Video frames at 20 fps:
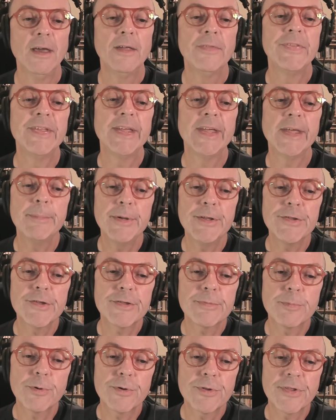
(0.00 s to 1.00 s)
the image
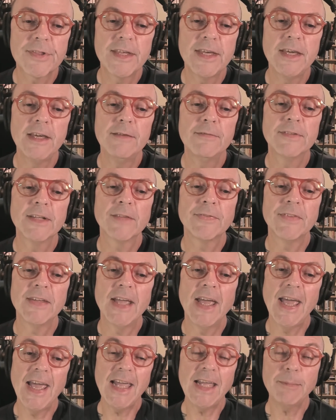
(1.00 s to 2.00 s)
is perceived at
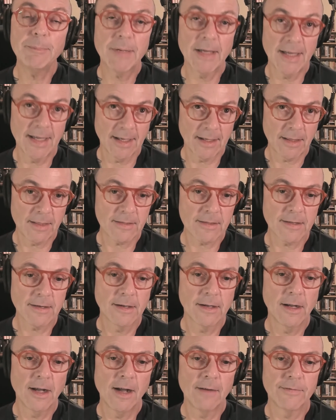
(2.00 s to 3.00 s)
the apex
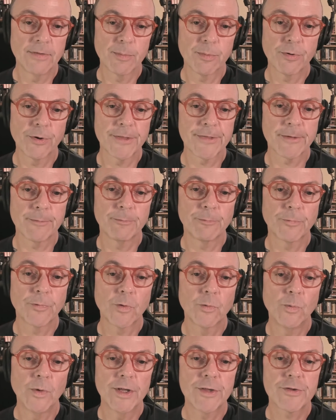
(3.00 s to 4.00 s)
of the prism,
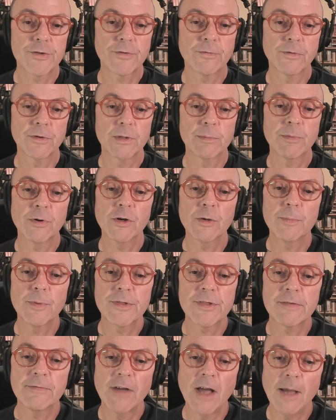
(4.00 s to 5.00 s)
which, for the
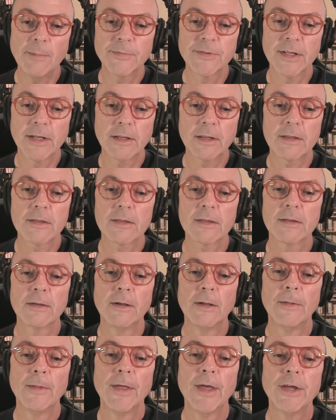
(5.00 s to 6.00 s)
purpose of optics,
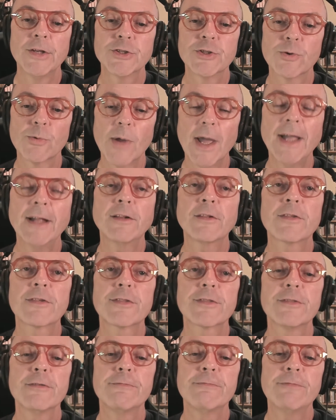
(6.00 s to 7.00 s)

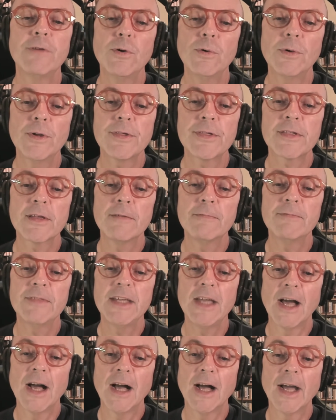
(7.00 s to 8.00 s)
directs the focus of
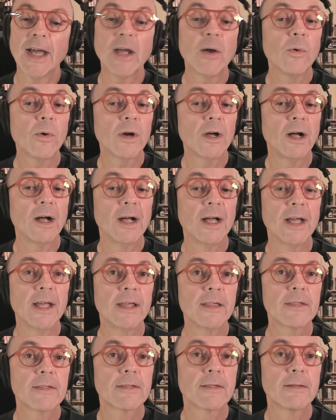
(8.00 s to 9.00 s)
the eye or
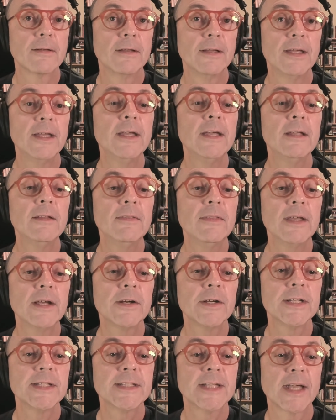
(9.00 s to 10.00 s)
eyes in their
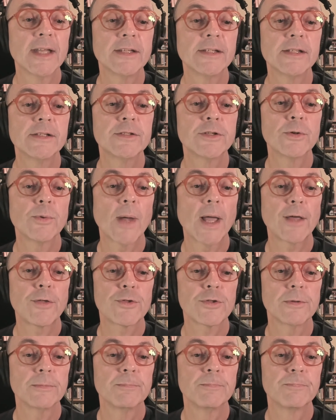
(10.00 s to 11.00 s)
intended
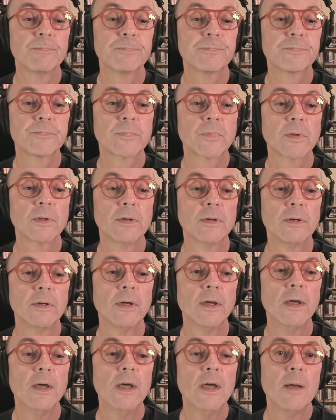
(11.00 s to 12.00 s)
direction.
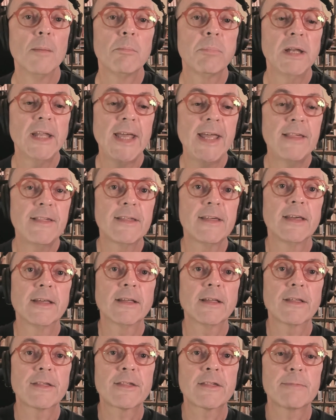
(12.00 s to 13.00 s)

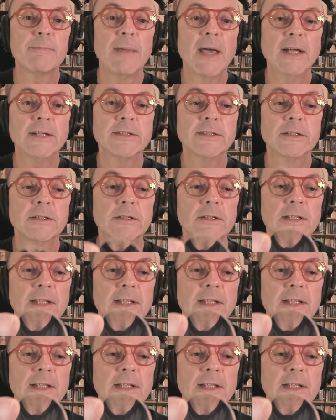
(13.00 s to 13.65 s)
Placing spectacle